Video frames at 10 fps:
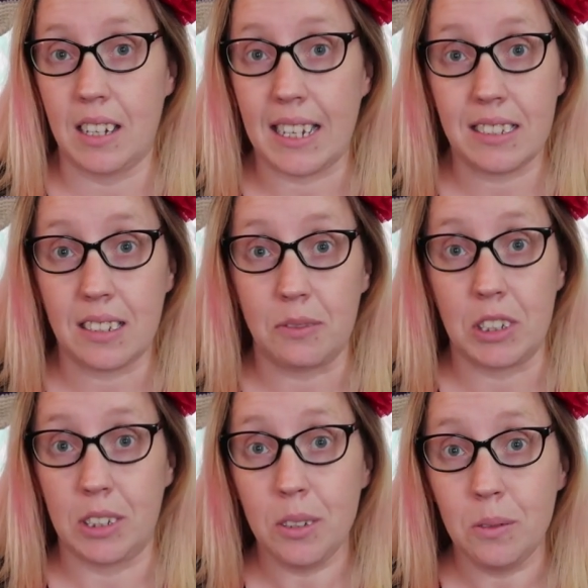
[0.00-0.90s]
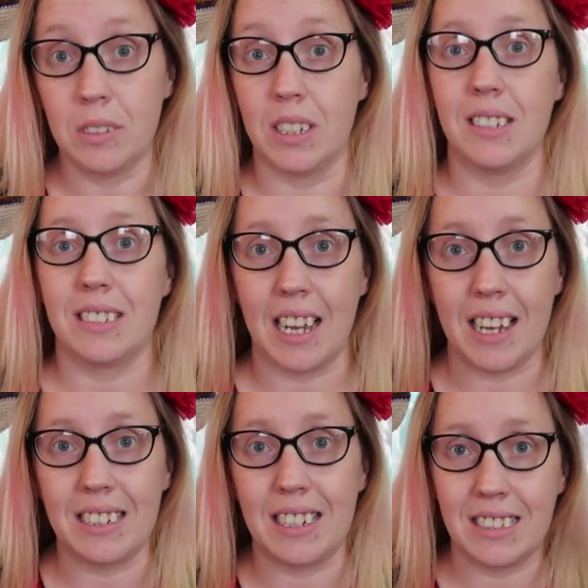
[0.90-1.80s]
I got stuff to do. It is the
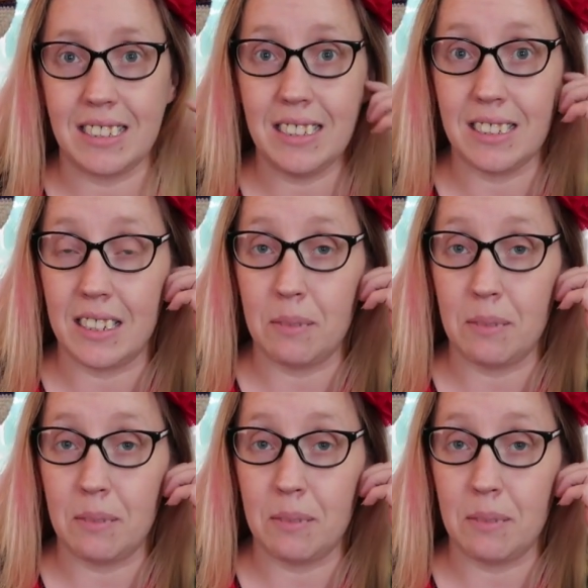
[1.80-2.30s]
holiday season.